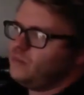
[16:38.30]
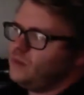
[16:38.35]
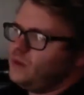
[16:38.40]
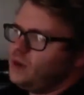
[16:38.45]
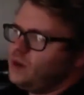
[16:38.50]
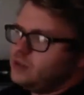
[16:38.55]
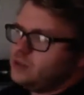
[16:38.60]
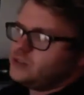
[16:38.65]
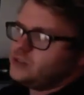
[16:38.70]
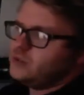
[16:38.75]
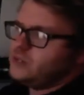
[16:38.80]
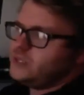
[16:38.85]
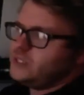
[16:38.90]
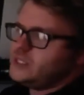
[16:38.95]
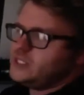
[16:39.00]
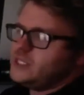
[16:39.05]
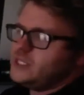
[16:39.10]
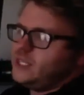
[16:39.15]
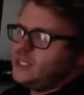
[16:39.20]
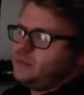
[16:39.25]
also in the
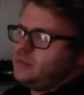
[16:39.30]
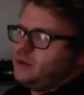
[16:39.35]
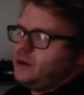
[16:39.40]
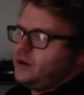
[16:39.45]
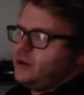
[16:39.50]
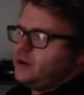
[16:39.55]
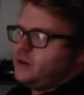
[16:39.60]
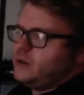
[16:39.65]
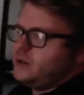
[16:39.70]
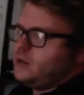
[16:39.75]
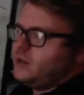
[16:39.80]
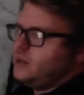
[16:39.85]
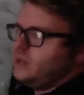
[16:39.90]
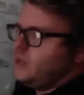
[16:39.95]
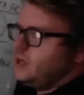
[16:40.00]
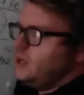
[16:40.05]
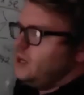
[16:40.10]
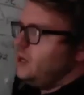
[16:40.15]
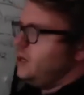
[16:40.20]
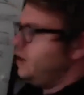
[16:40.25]
selling part,
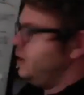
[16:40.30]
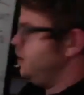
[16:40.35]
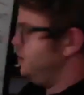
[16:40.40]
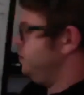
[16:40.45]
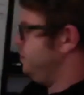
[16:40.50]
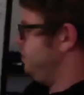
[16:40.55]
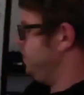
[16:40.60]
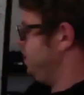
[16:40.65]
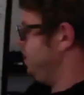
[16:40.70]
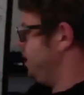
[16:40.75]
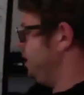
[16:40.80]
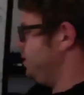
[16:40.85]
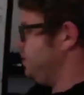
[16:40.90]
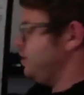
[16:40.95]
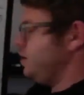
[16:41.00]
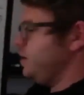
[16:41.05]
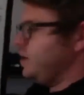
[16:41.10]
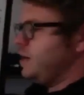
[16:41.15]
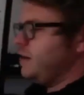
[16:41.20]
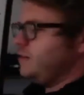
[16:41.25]
I
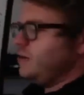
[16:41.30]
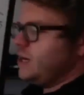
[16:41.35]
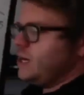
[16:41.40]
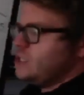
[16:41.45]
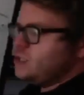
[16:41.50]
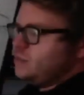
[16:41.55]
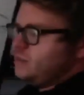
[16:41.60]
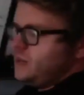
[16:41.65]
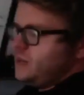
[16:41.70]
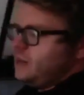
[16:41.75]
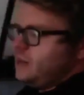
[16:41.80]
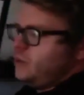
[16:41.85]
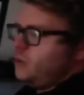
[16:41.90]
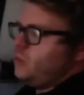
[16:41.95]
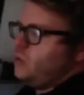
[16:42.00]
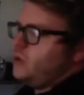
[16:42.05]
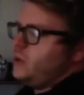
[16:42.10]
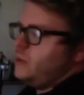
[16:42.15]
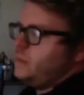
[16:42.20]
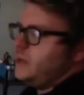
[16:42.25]
know a lot of you guys are probably
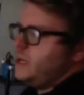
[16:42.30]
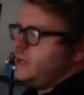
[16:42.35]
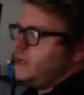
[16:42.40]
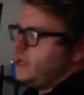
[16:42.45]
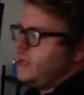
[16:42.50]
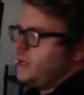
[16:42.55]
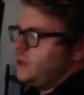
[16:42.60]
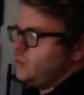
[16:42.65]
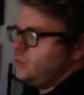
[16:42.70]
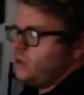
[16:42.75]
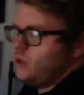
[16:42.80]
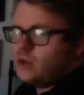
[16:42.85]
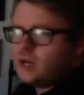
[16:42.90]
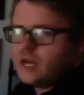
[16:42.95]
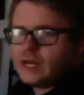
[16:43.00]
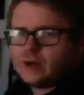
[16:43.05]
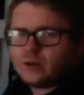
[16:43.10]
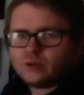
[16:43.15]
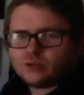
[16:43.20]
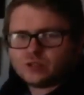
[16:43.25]
worried about like, well,
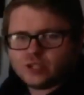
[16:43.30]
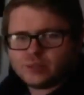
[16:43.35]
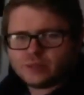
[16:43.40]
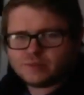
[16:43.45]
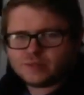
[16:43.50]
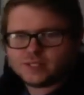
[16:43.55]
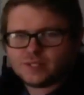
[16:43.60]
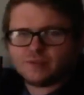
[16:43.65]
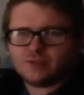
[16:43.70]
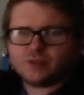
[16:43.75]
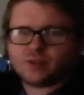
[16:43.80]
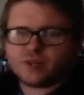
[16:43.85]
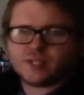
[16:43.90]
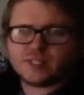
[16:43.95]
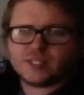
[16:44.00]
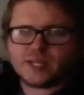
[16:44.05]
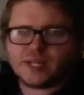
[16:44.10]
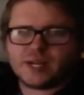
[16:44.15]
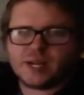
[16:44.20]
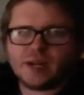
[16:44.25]
I don't ship stuff,
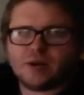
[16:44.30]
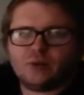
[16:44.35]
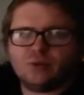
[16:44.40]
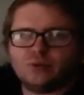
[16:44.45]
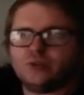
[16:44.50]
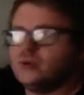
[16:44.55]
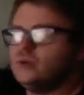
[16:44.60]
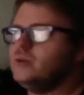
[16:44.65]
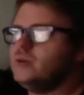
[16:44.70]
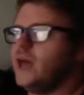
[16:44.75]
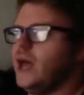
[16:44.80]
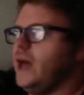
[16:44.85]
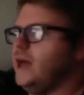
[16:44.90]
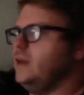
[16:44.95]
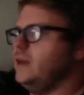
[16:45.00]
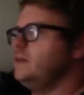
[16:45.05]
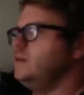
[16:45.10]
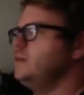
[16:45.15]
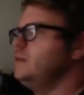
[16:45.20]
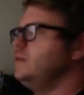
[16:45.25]
Chris. Like I don't do that,
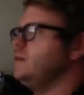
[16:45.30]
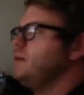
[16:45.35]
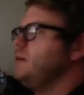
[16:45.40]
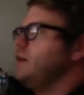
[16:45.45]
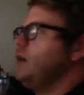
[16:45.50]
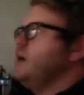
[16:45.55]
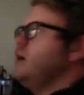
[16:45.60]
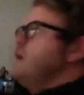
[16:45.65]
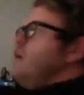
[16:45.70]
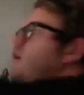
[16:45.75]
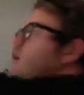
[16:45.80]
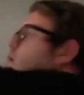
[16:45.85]
okay?